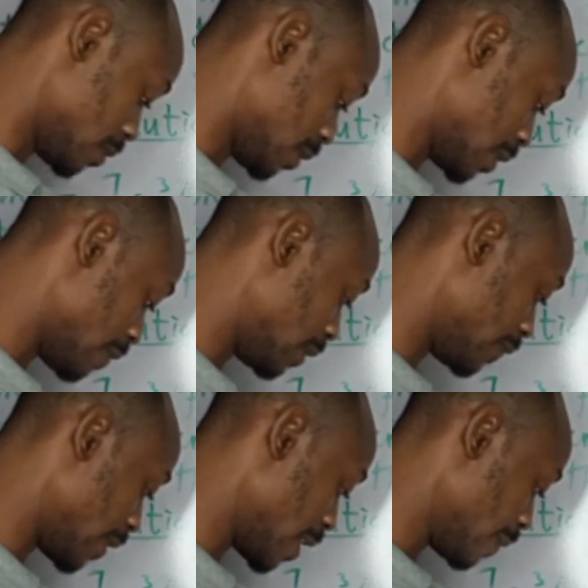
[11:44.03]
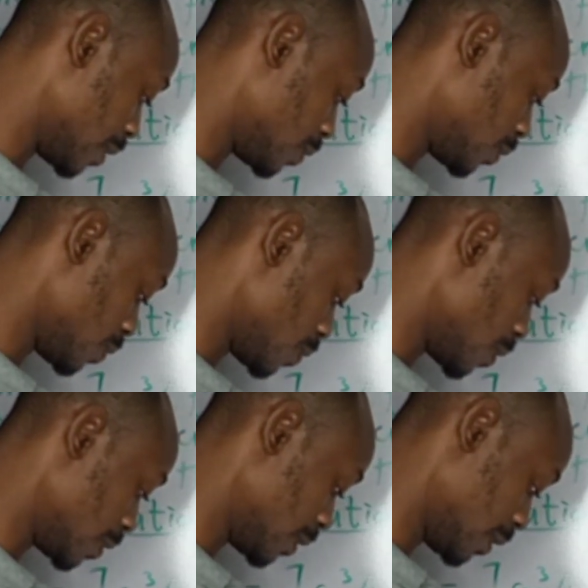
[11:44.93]
7 divided by
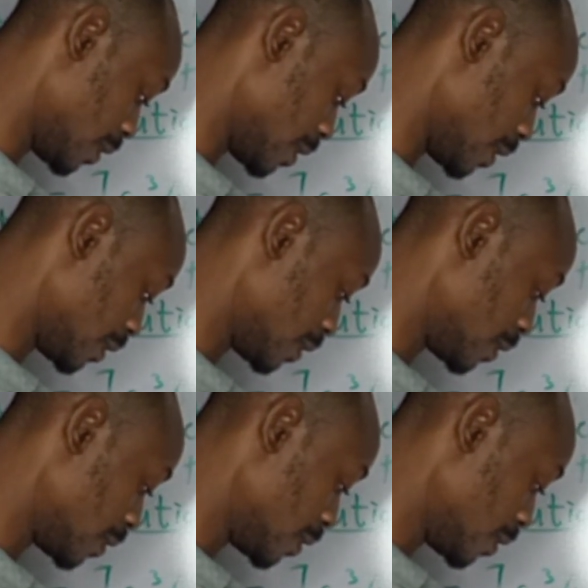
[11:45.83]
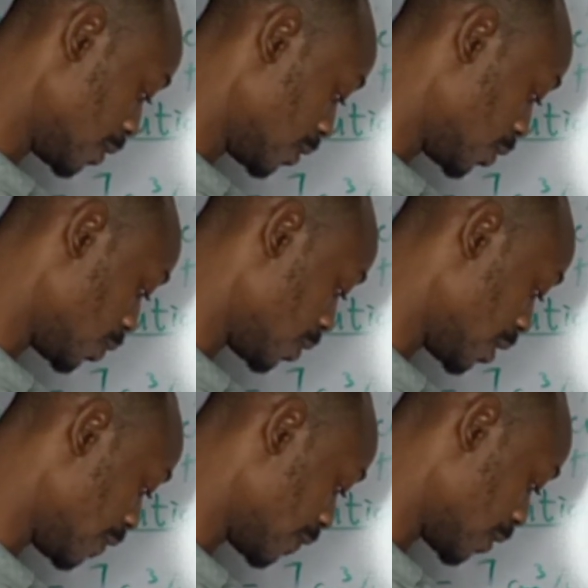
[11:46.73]
216 should give